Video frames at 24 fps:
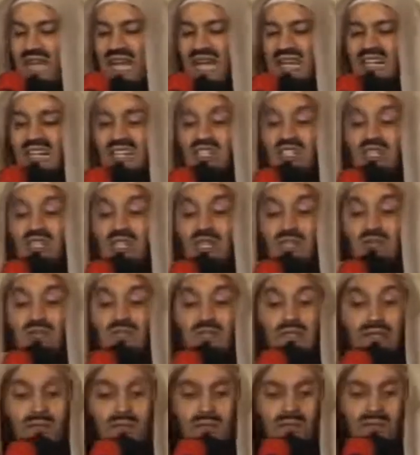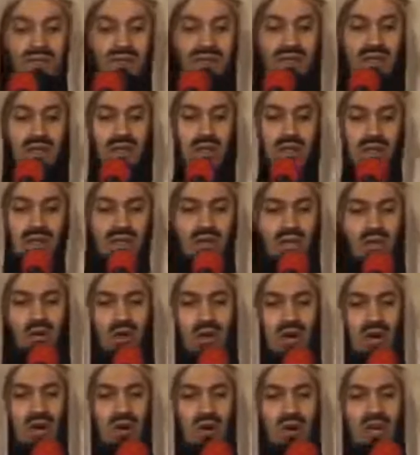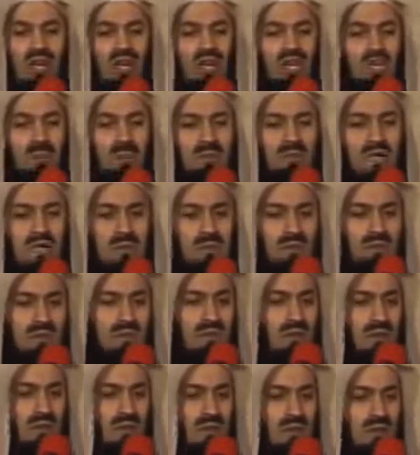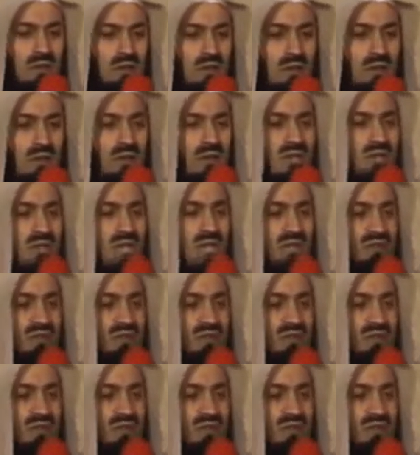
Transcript: he had his chiefs. They all worshipped him those